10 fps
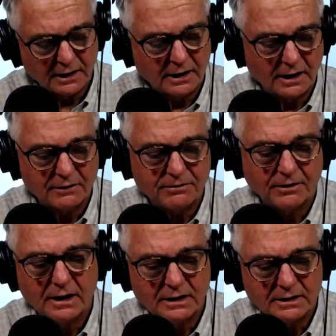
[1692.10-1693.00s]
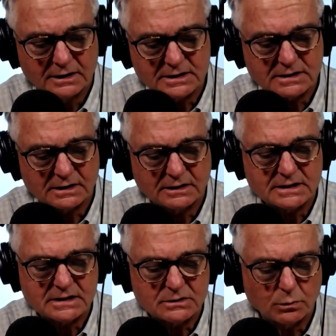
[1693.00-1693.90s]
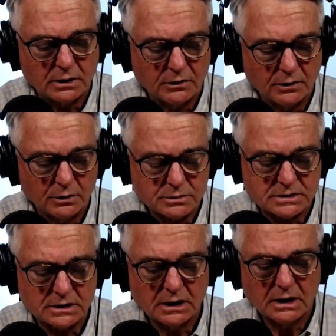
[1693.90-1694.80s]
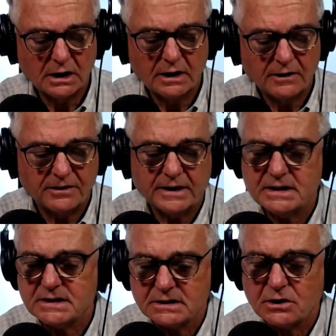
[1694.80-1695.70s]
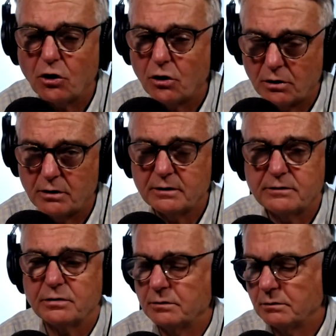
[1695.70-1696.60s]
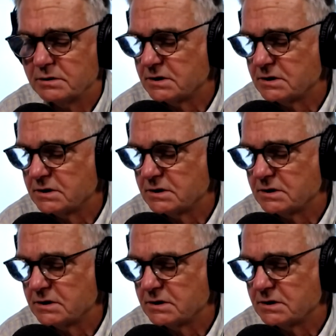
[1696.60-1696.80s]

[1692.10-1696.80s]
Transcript: find is that this is one of those things that's hard to